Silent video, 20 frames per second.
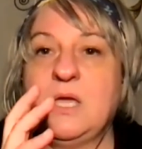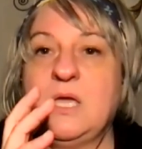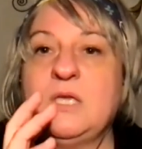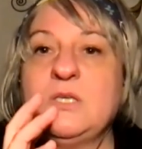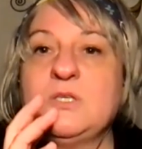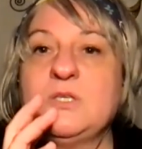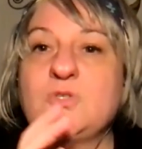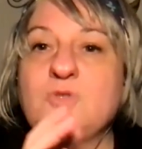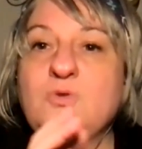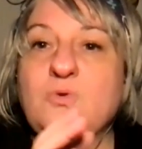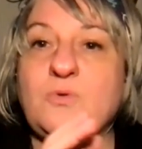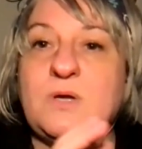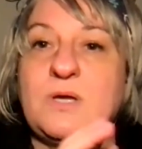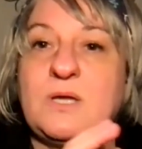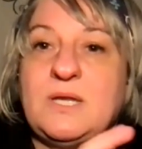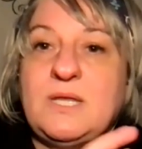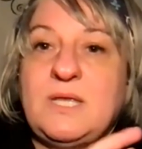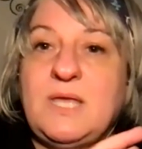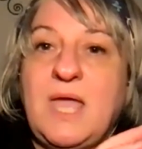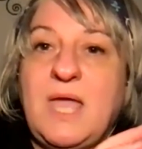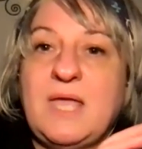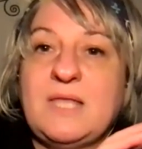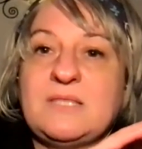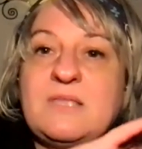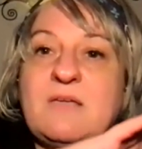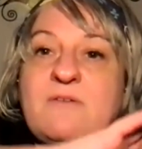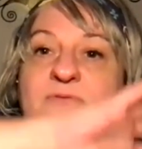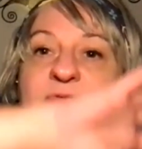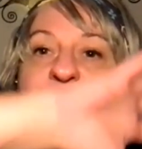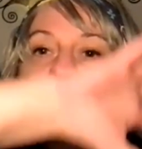is to create
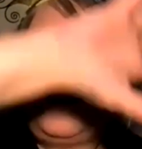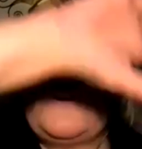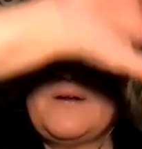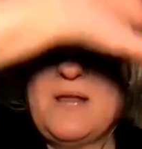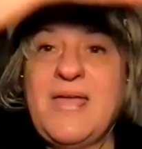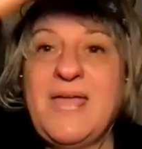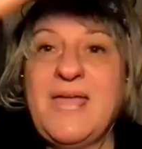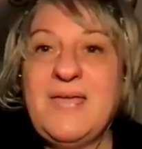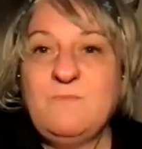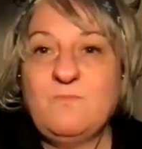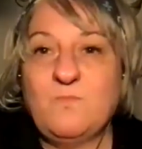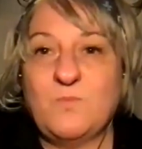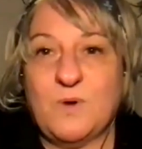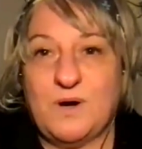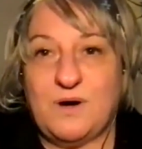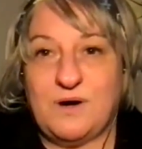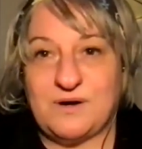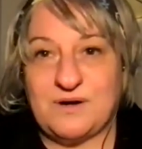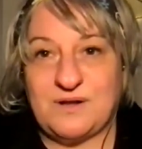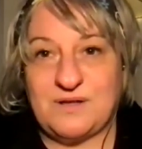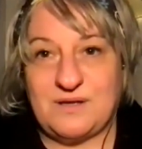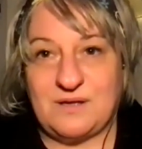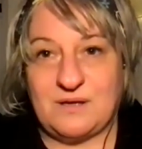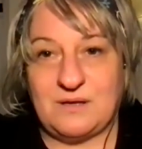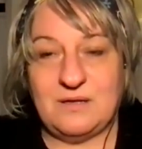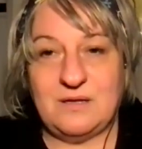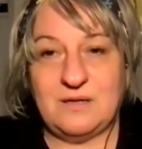a framework,